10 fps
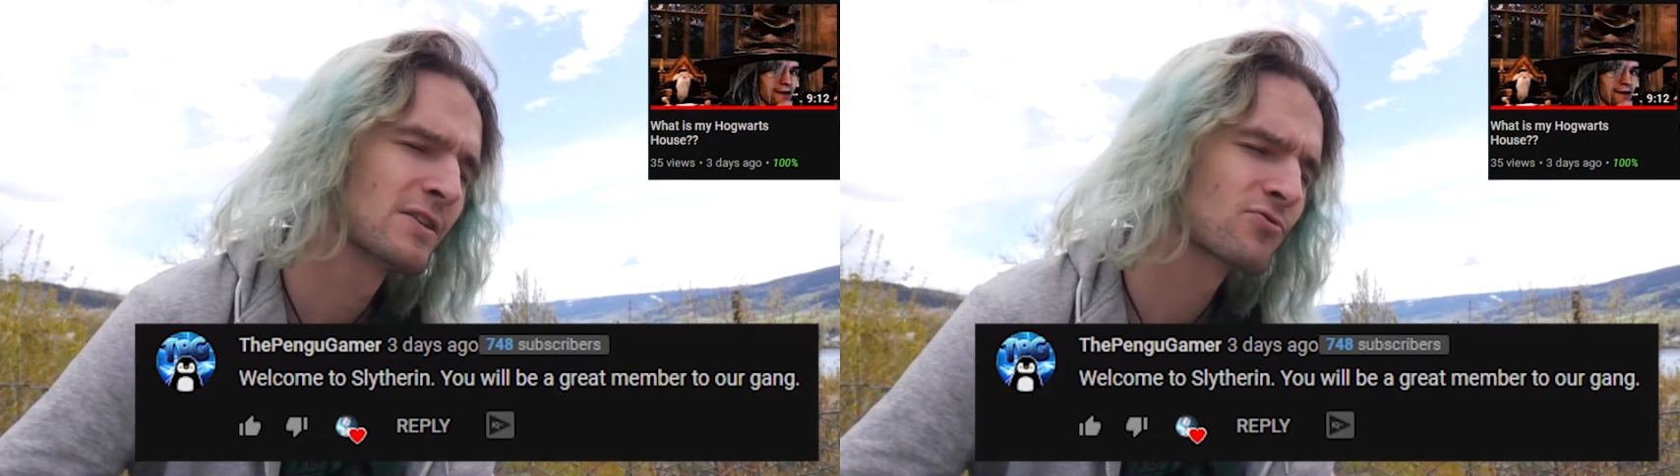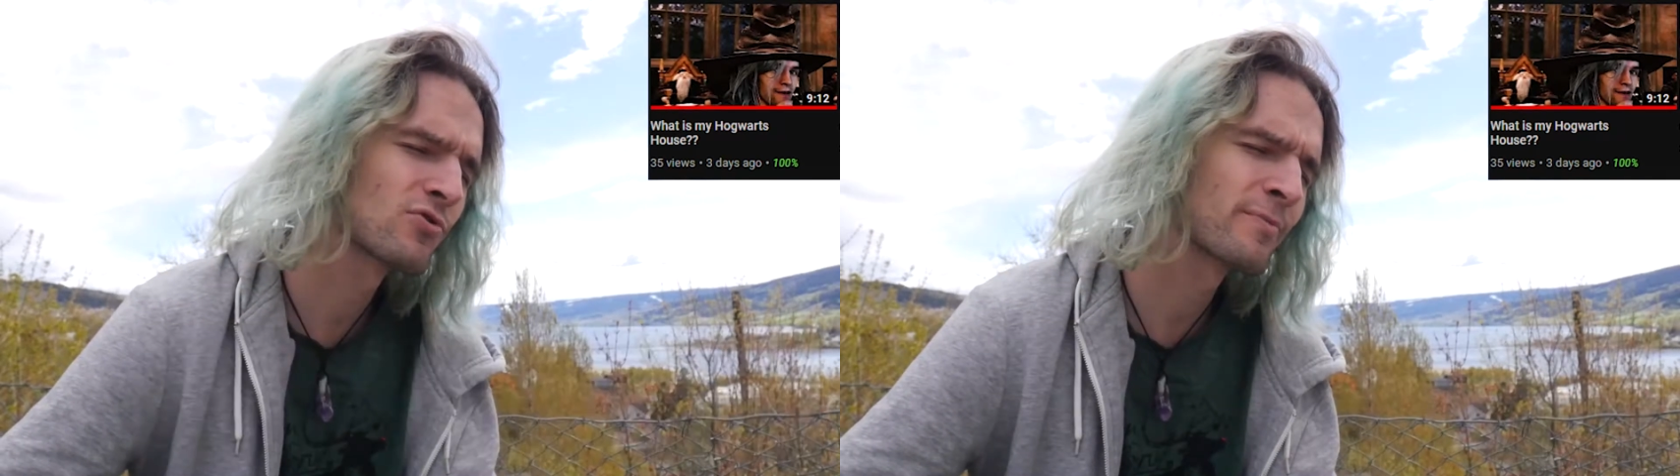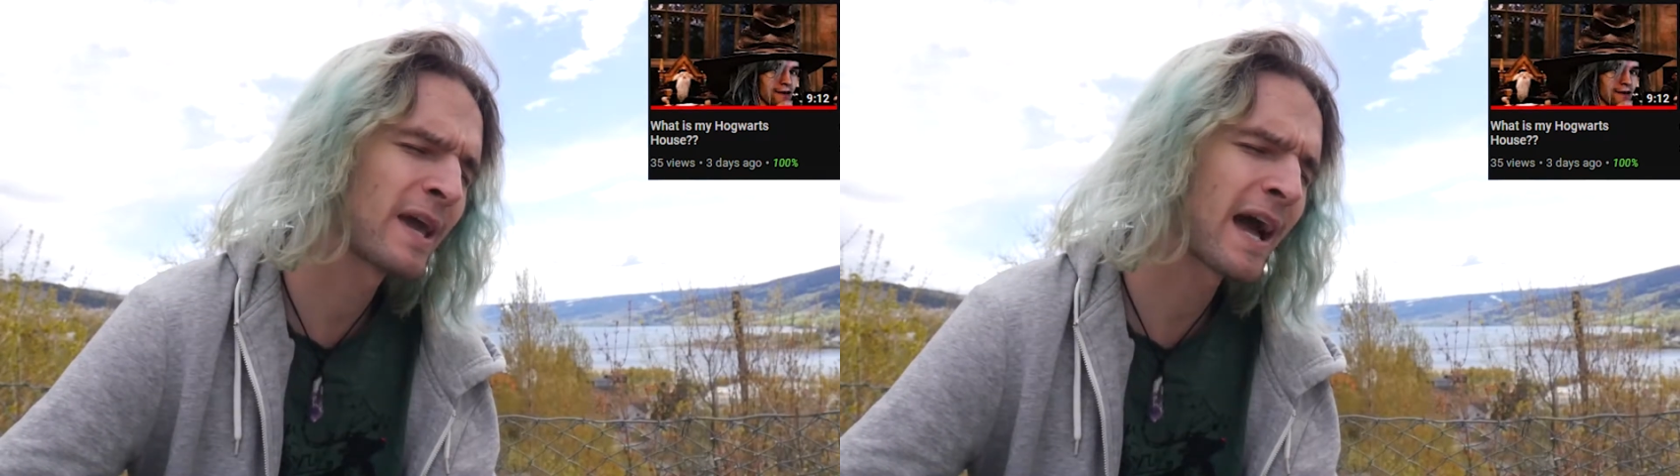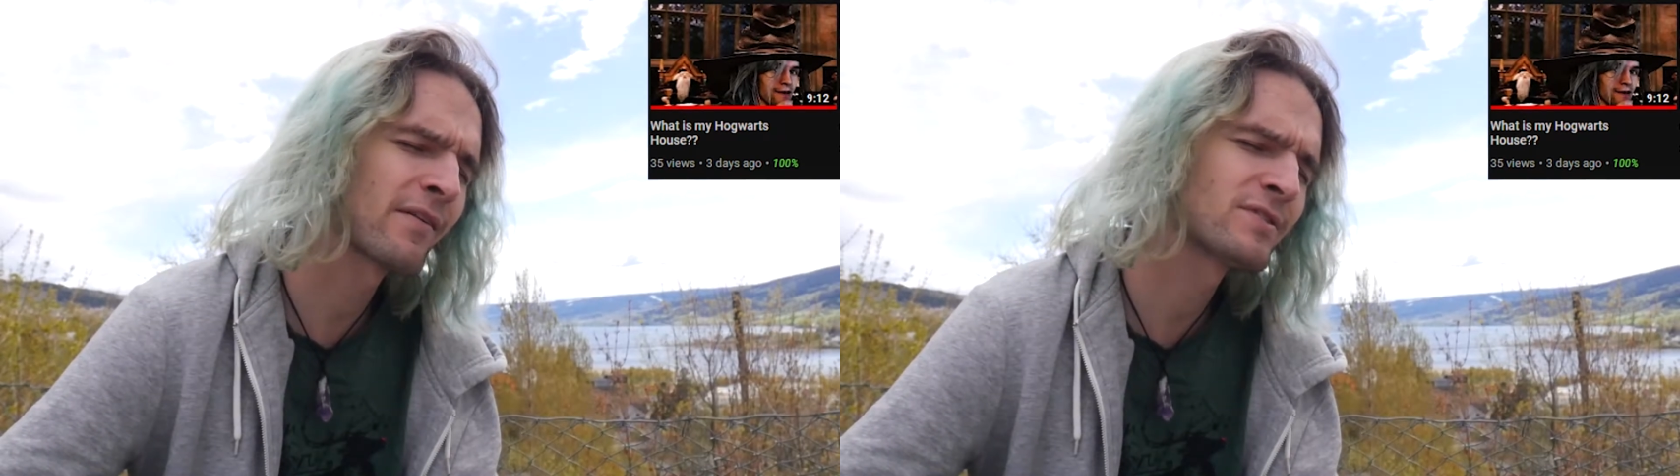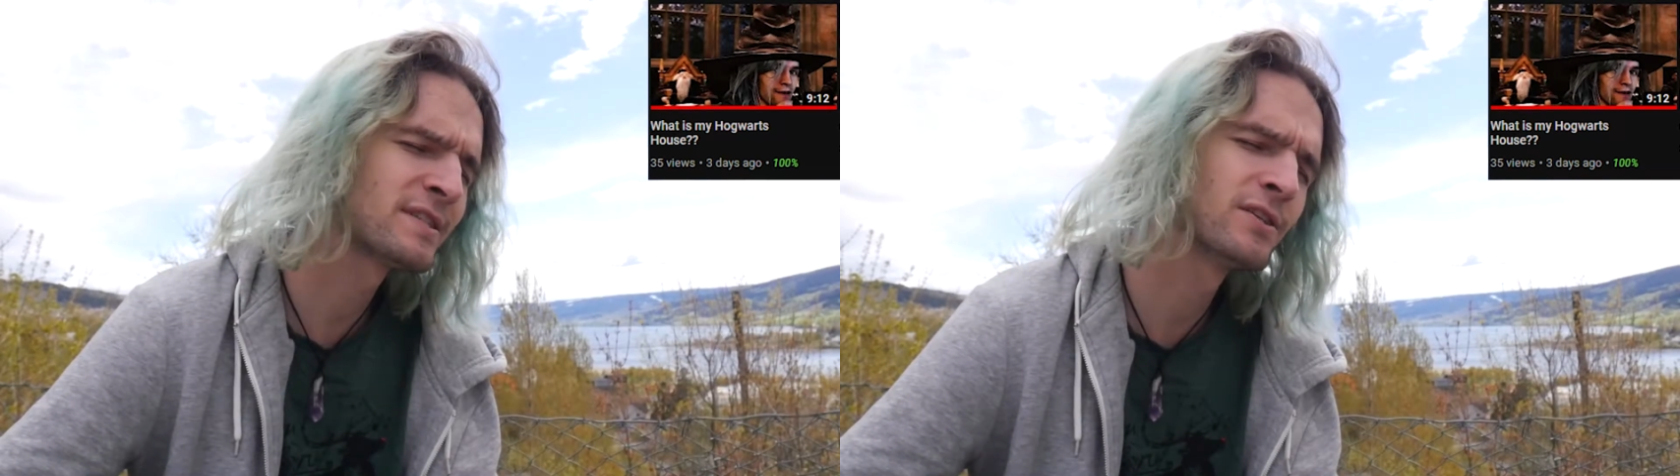Shroomy, I
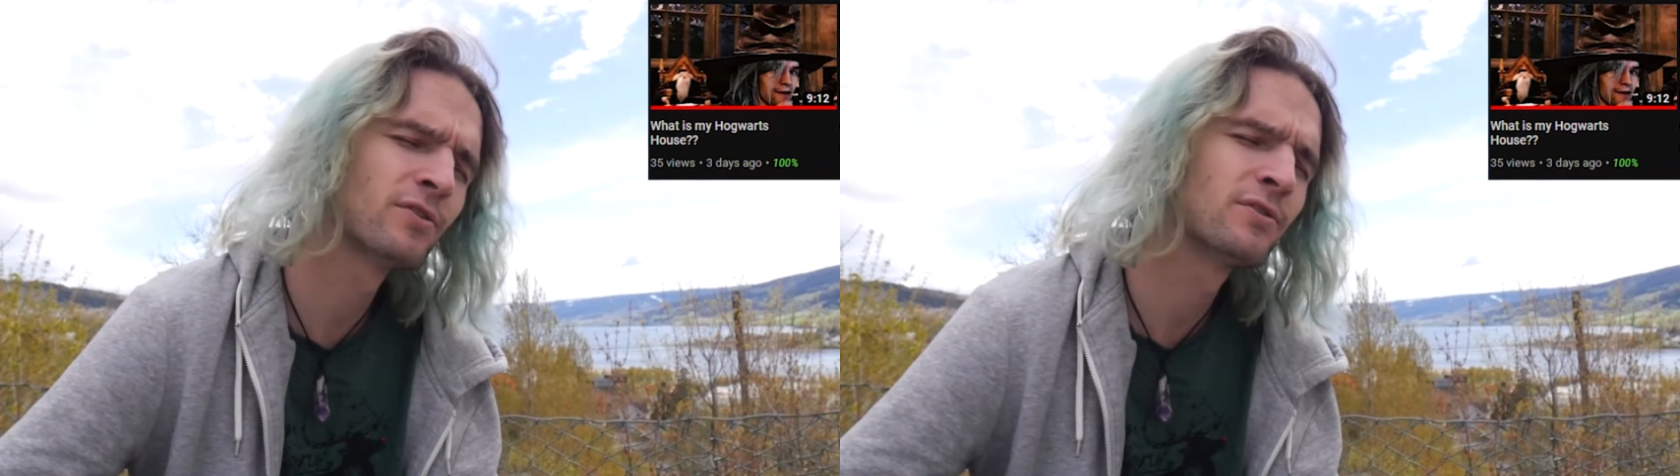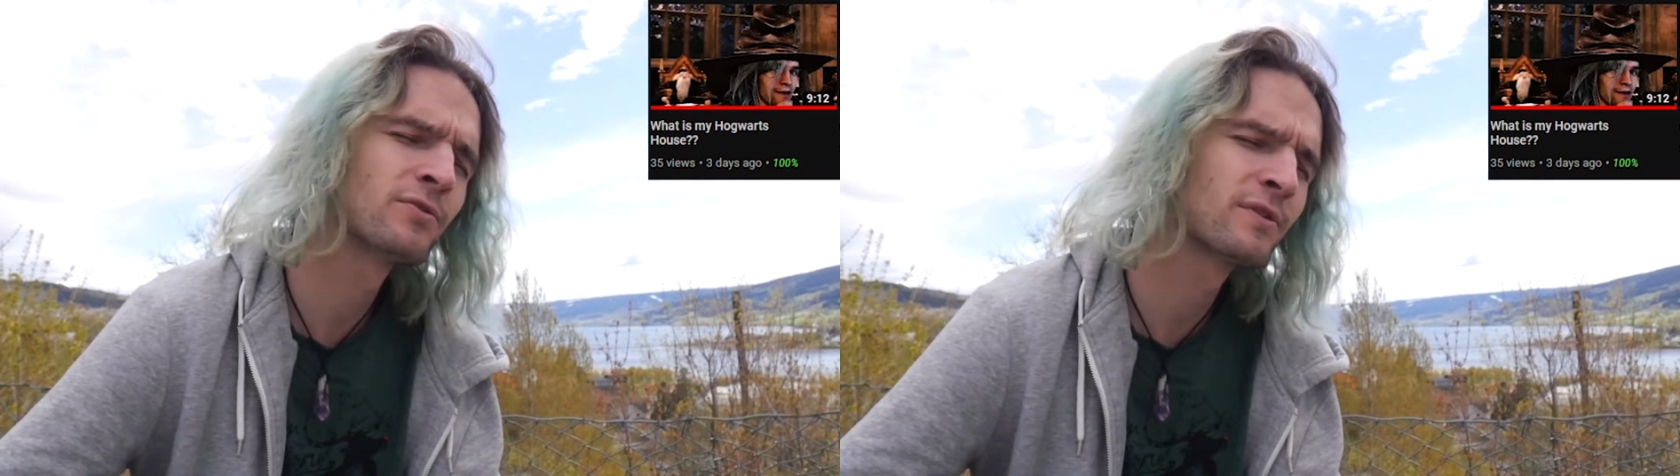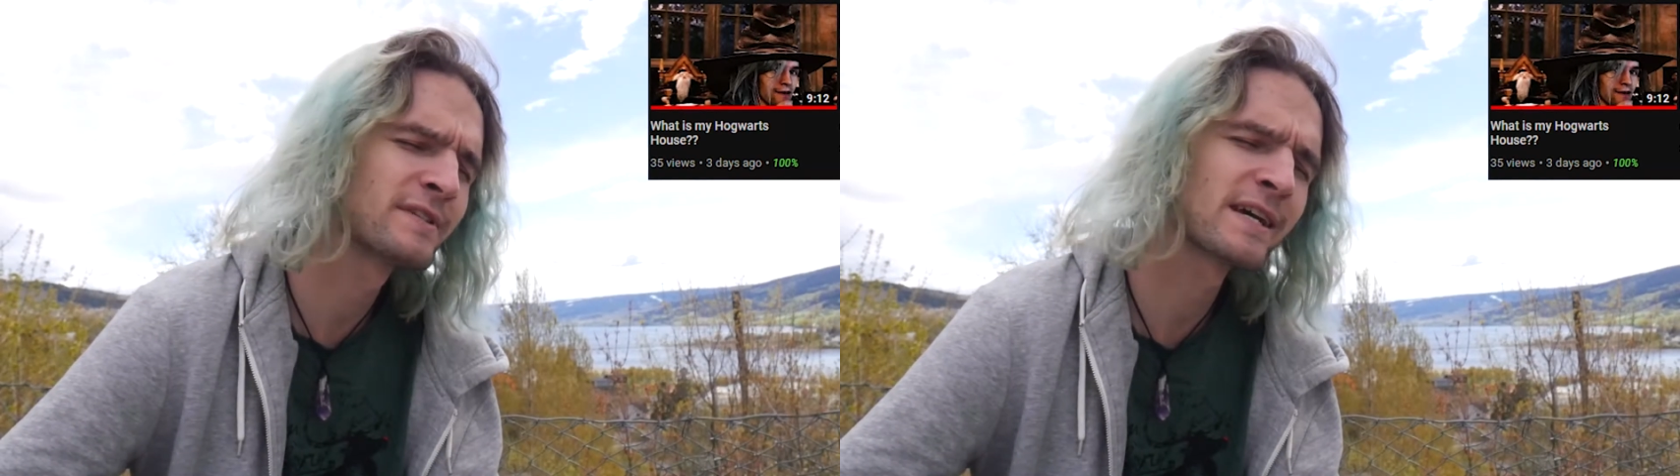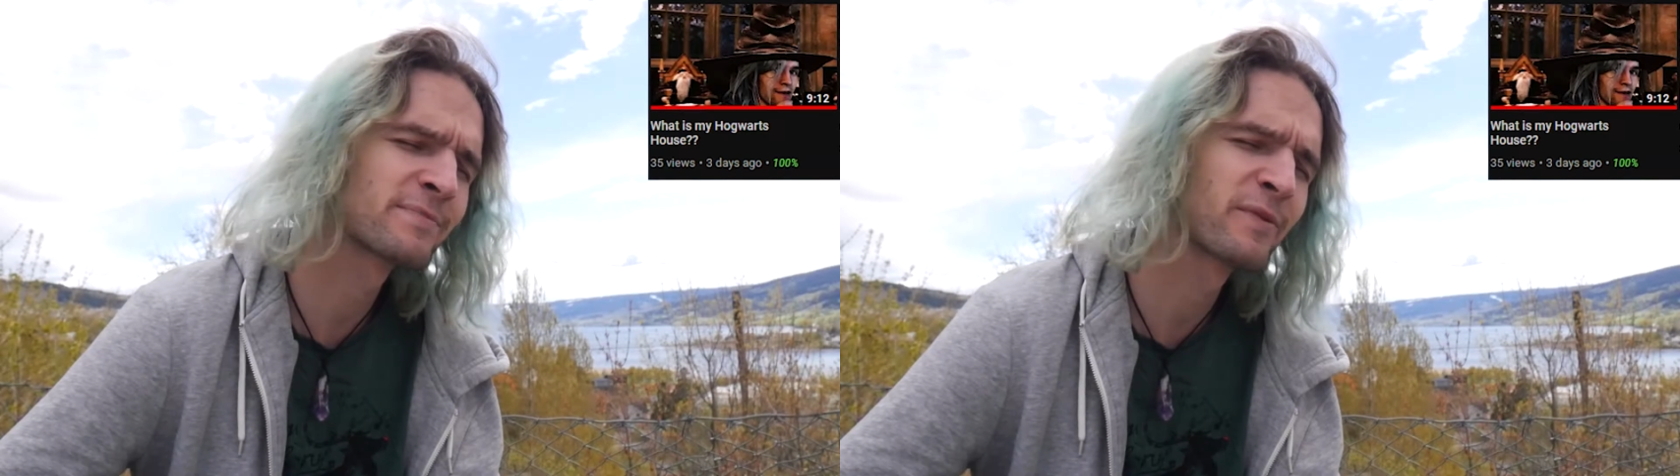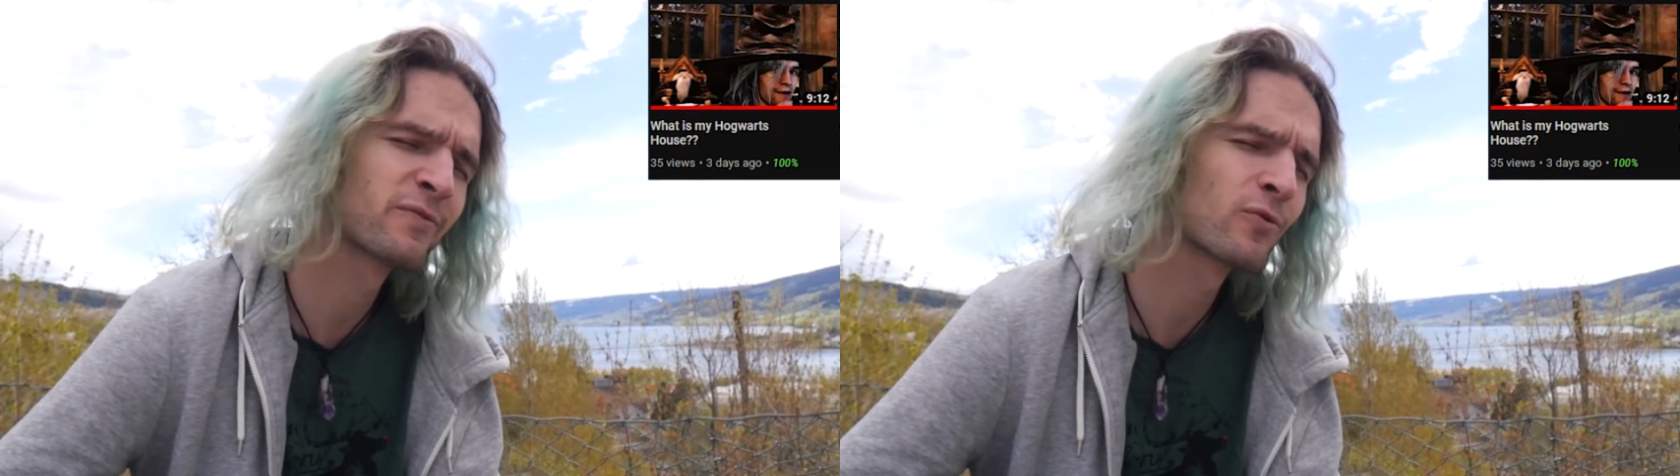haven't seen you do the
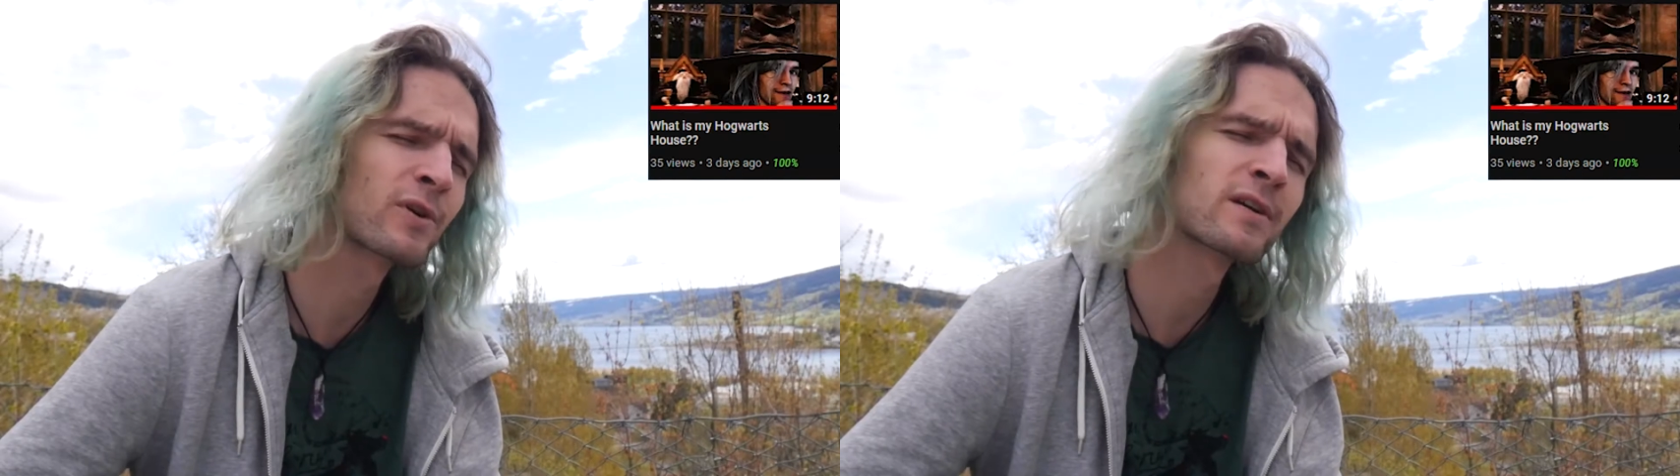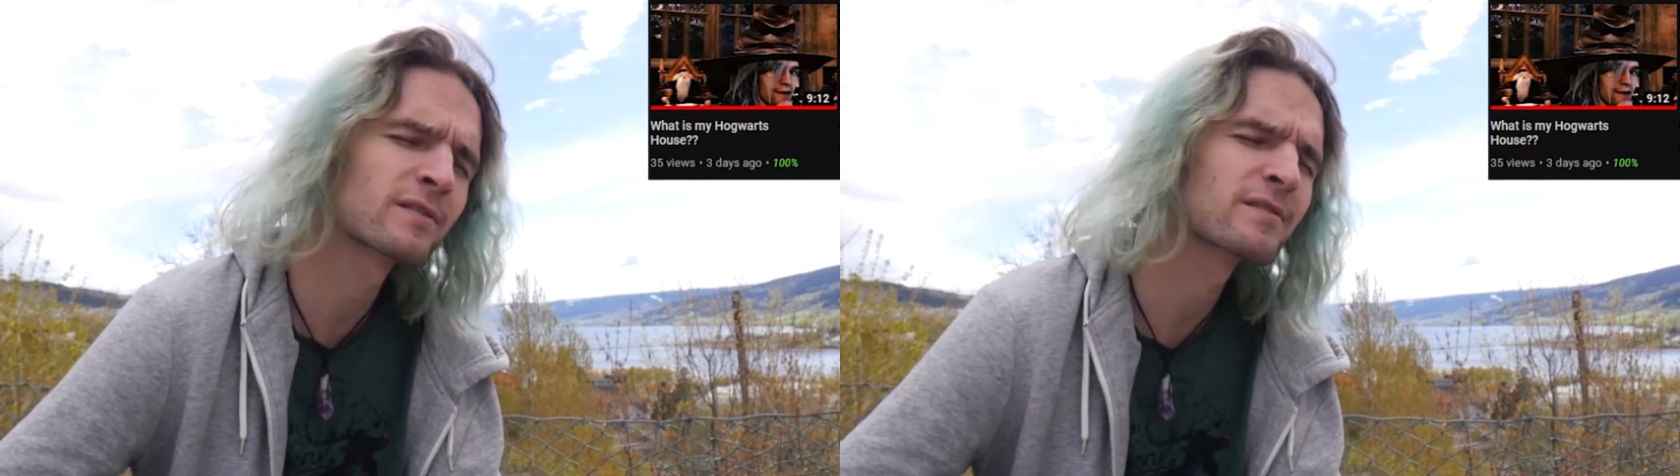test before.